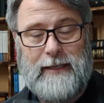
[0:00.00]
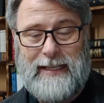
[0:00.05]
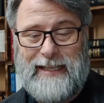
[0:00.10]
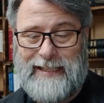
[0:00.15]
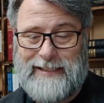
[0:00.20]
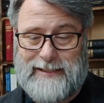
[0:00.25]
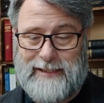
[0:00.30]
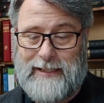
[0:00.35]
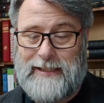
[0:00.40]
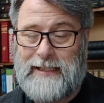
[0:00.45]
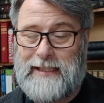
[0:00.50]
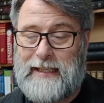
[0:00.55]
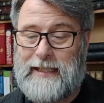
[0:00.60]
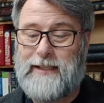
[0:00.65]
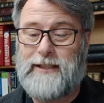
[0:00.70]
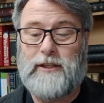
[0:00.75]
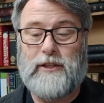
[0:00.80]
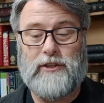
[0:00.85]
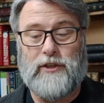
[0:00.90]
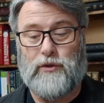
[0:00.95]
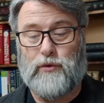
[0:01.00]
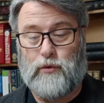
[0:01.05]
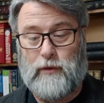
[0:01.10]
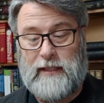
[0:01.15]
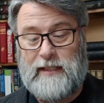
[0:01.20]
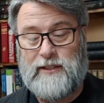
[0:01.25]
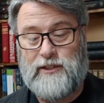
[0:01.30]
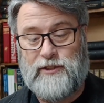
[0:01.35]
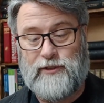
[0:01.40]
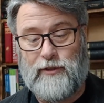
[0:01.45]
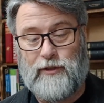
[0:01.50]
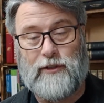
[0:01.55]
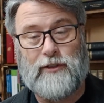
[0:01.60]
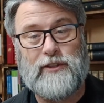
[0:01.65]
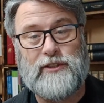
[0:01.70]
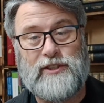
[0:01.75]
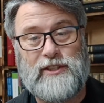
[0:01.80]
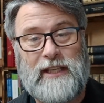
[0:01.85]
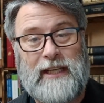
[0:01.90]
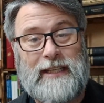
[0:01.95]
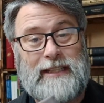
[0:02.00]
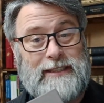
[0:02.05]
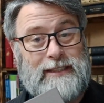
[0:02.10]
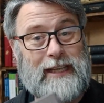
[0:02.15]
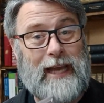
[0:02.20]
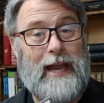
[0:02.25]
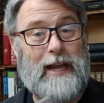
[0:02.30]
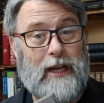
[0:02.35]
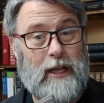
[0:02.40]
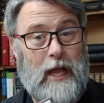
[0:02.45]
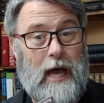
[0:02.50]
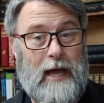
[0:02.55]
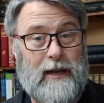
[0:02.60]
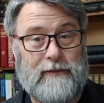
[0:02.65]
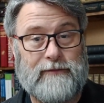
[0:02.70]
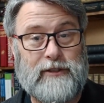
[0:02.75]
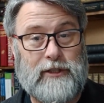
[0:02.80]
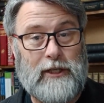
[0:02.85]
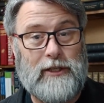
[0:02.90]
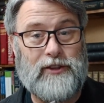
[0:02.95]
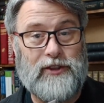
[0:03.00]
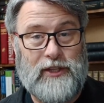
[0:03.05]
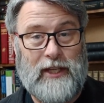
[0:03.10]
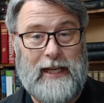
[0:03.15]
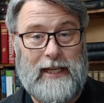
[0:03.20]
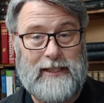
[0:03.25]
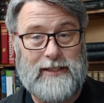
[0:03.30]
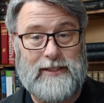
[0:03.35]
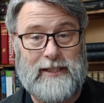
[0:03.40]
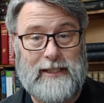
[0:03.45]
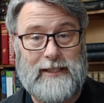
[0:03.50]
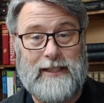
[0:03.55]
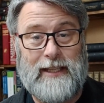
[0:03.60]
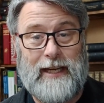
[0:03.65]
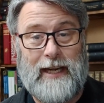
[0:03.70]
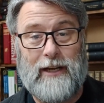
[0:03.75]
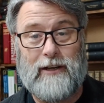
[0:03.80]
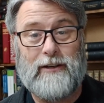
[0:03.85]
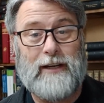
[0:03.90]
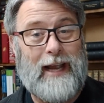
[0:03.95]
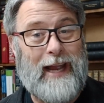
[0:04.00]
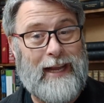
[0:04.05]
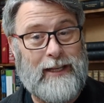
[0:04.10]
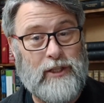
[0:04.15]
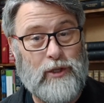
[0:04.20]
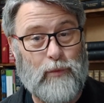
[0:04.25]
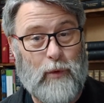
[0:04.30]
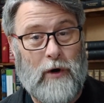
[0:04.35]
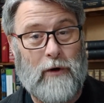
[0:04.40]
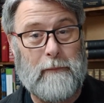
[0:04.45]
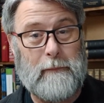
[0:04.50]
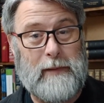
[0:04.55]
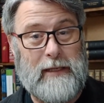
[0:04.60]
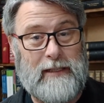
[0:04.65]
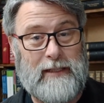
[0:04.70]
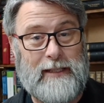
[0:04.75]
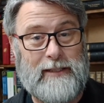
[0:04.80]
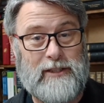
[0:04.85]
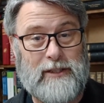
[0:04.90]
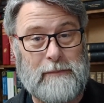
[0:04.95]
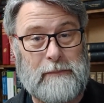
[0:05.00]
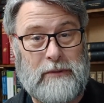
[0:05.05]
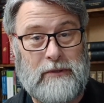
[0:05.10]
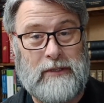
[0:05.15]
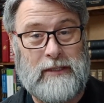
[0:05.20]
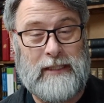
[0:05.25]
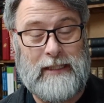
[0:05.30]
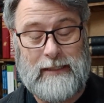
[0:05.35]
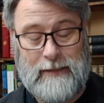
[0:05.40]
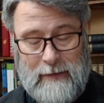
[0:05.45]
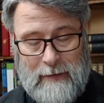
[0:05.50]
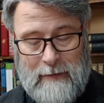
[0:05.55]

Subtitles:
It's a neat little resource. It's got a lot of good things in there, and you won't be disappointed.